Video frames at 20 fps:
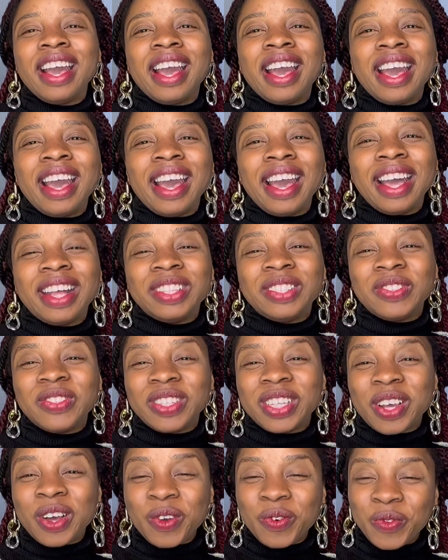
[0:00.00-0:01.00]
and
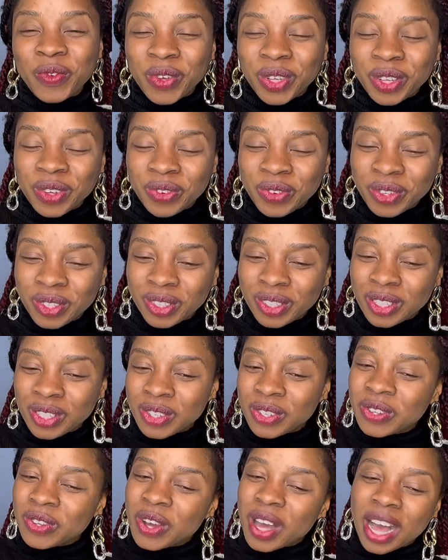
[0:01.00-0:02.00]
without further ado